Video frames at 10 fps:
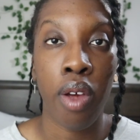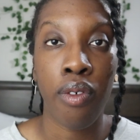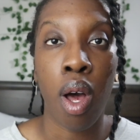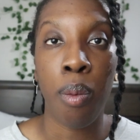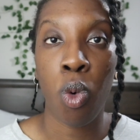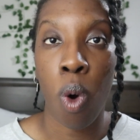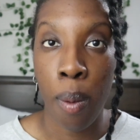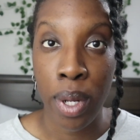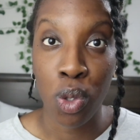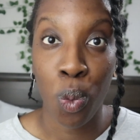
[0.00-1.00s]
of
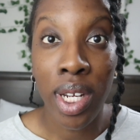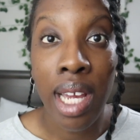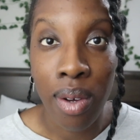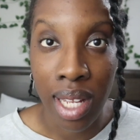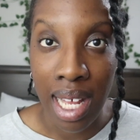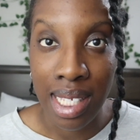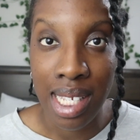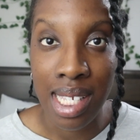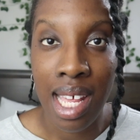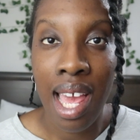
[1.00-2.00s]
Kwame's workout
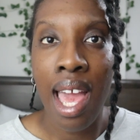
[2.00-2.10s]
classes,